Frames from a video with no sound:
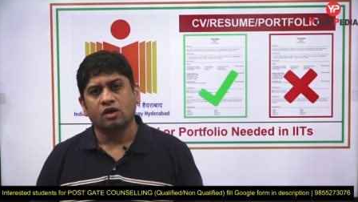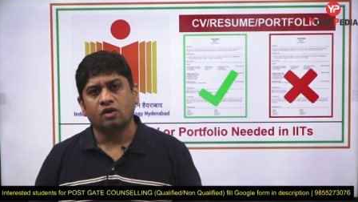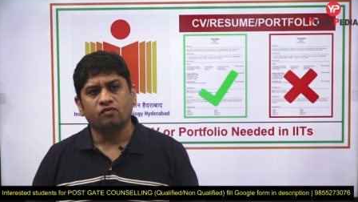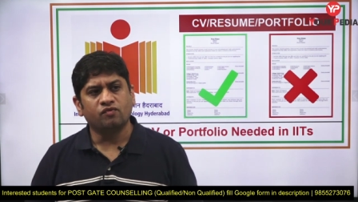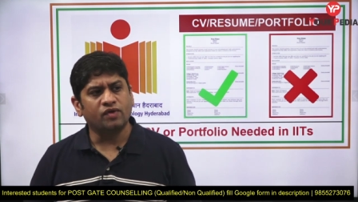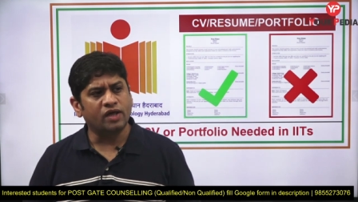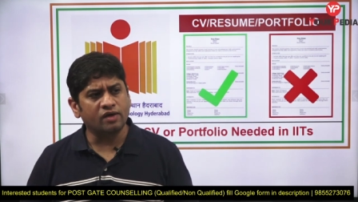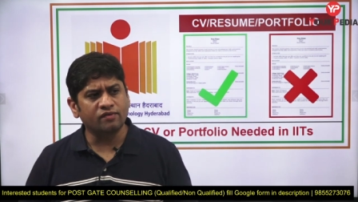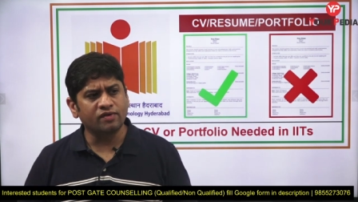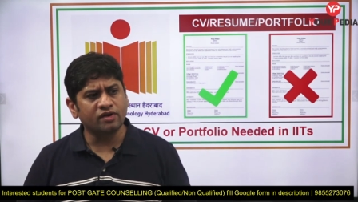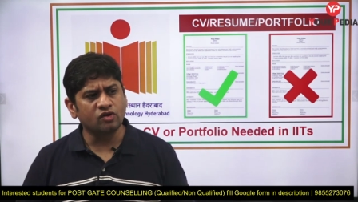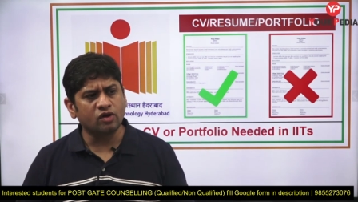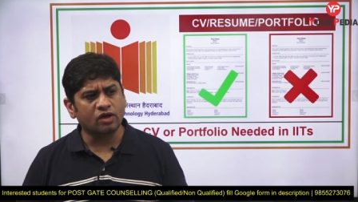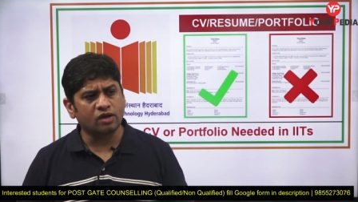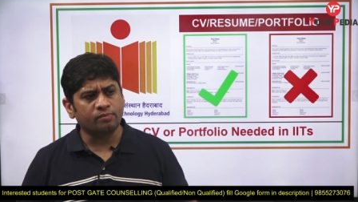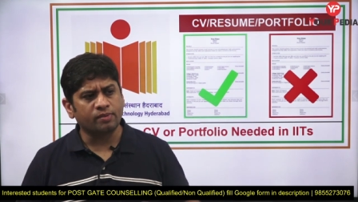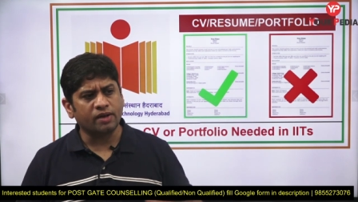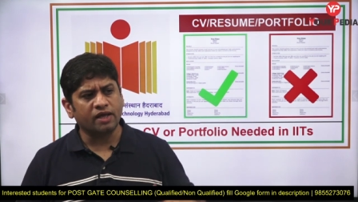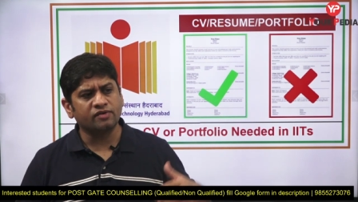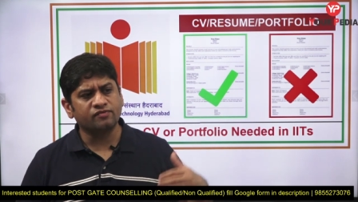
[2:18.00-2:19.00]
Whenever you are
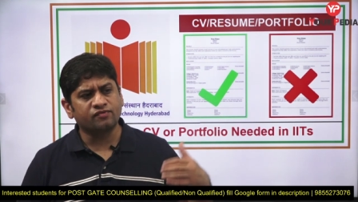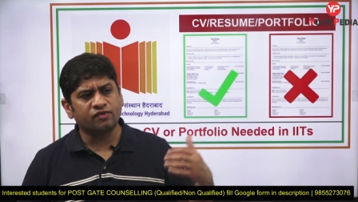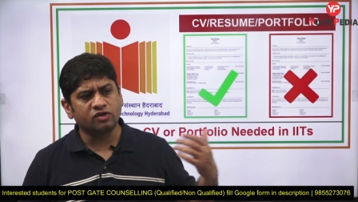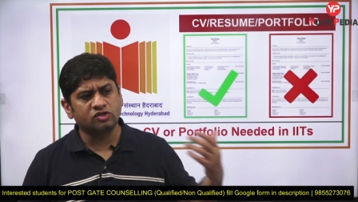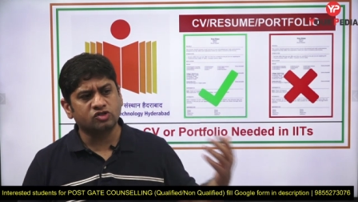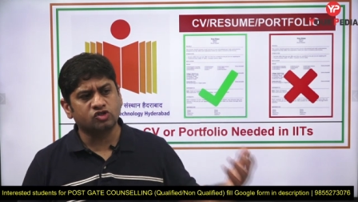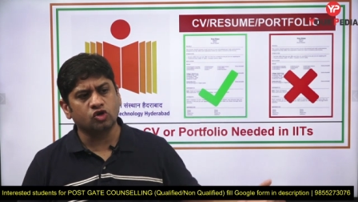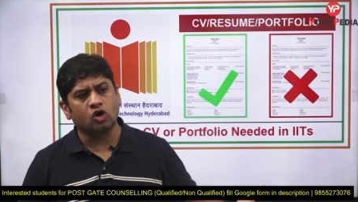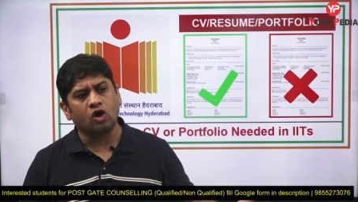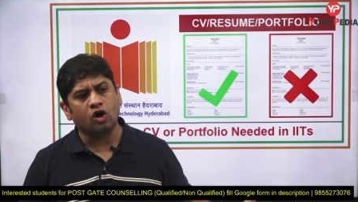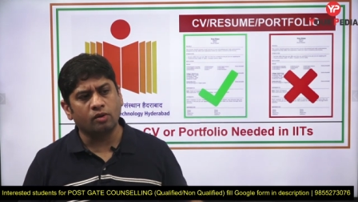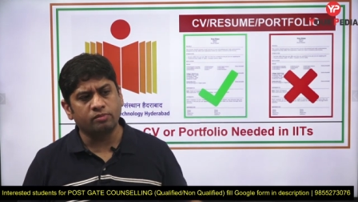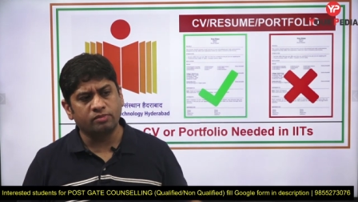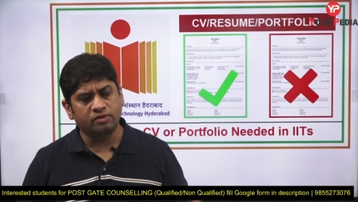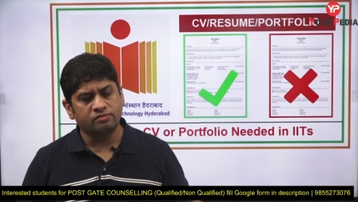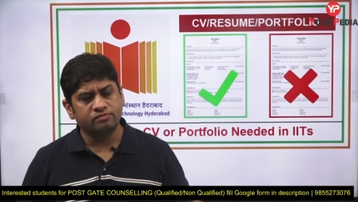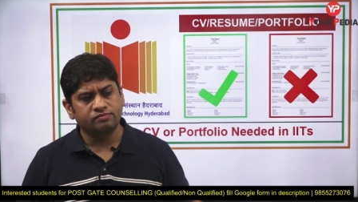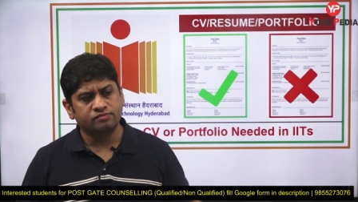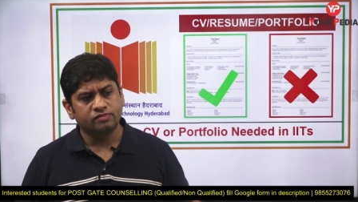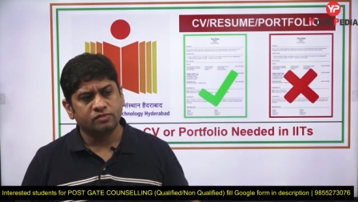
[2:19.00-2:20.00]
applying for
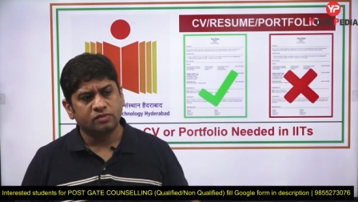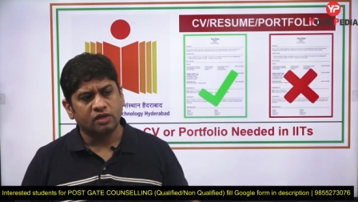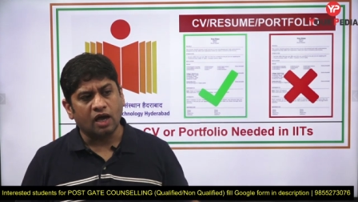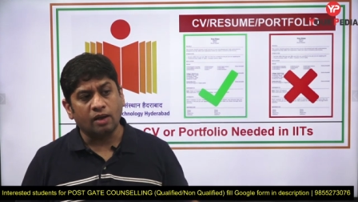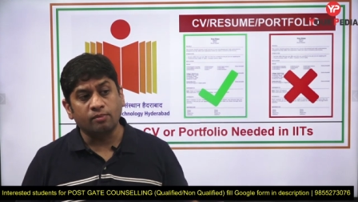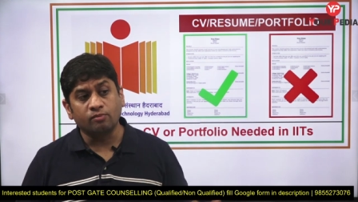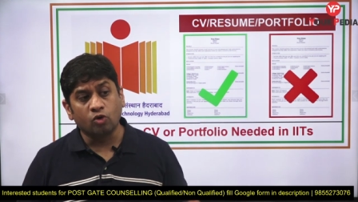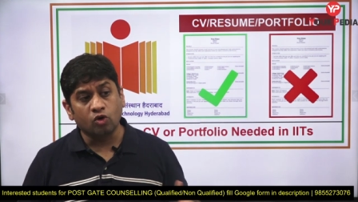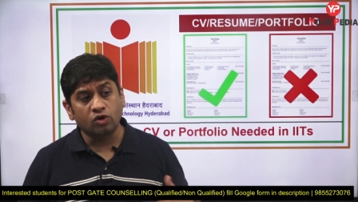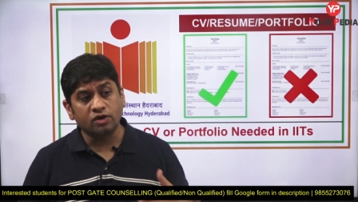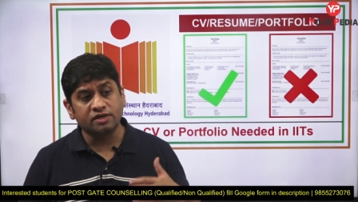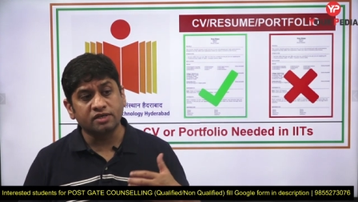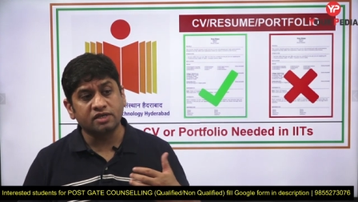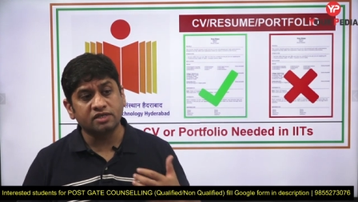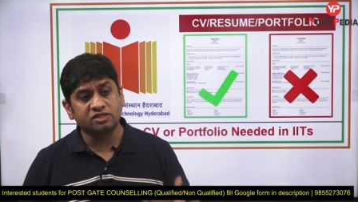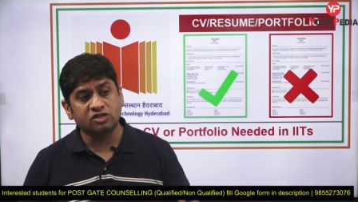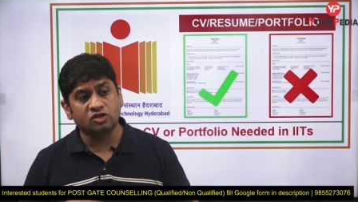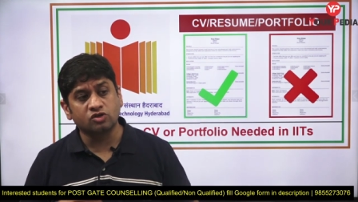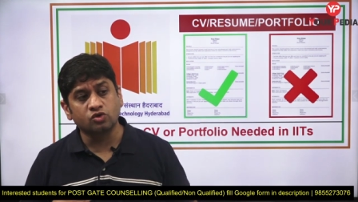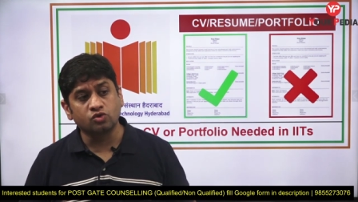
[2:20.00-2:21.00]
job, I am more
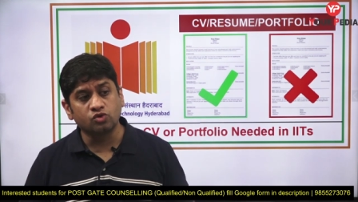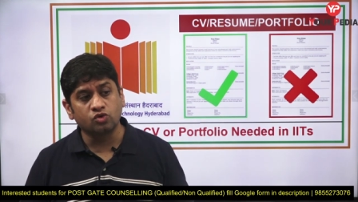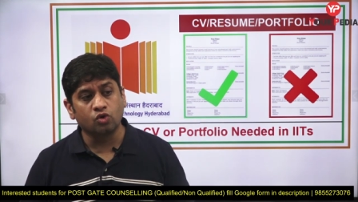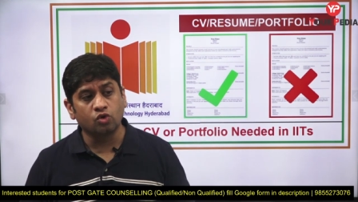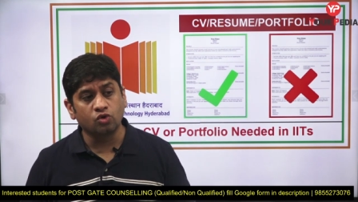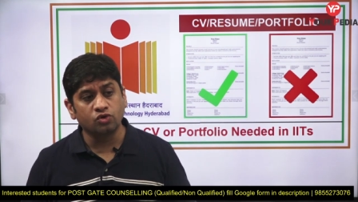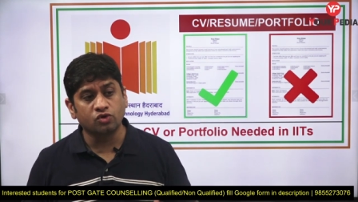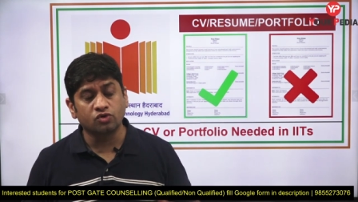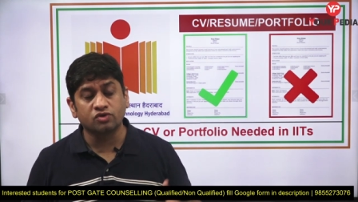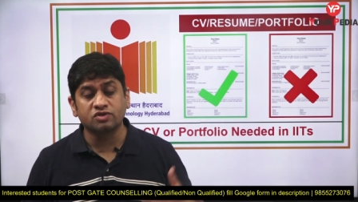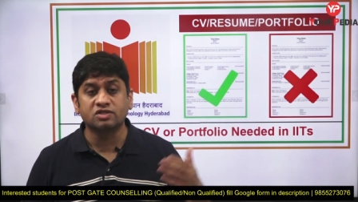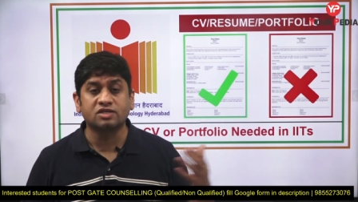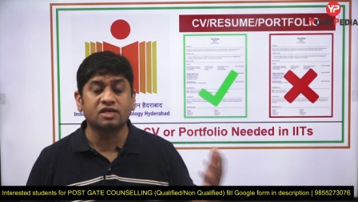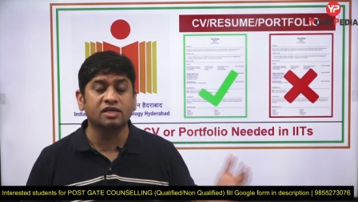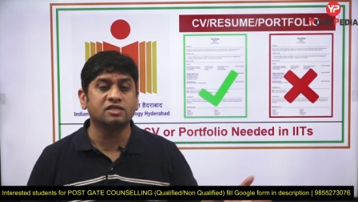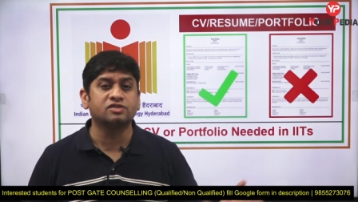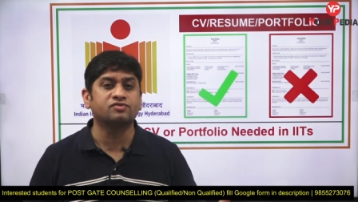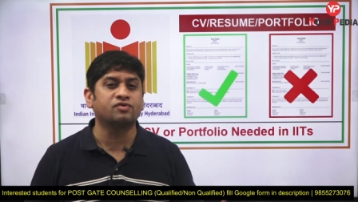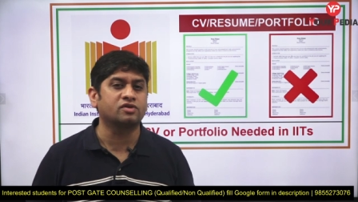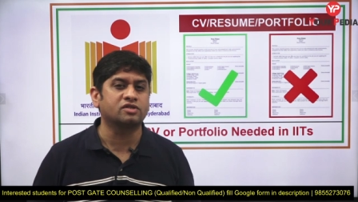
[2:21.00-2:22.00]
interested to know your
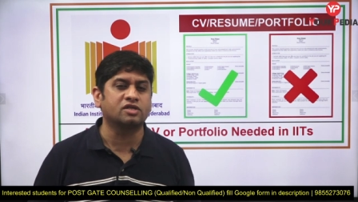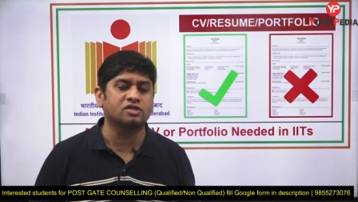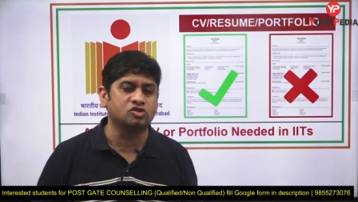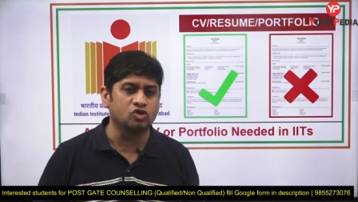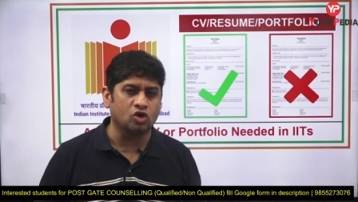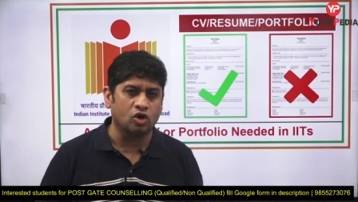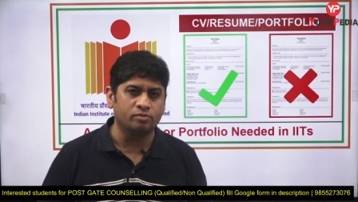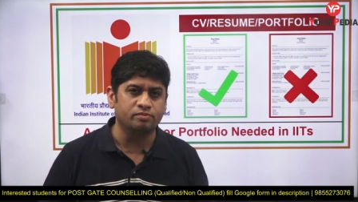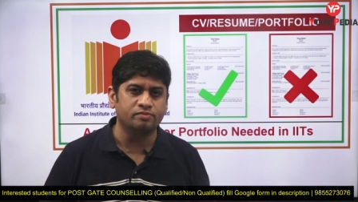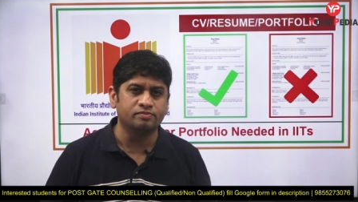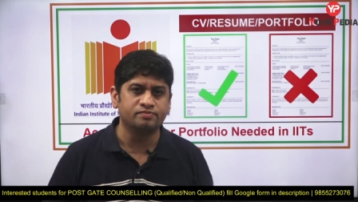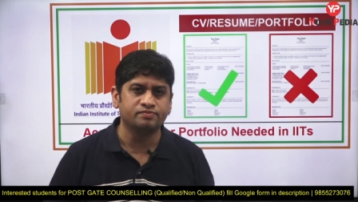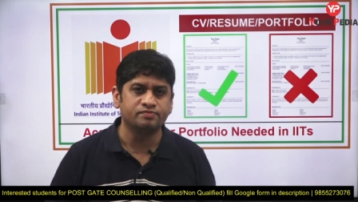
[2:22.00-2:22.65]
skills for the job.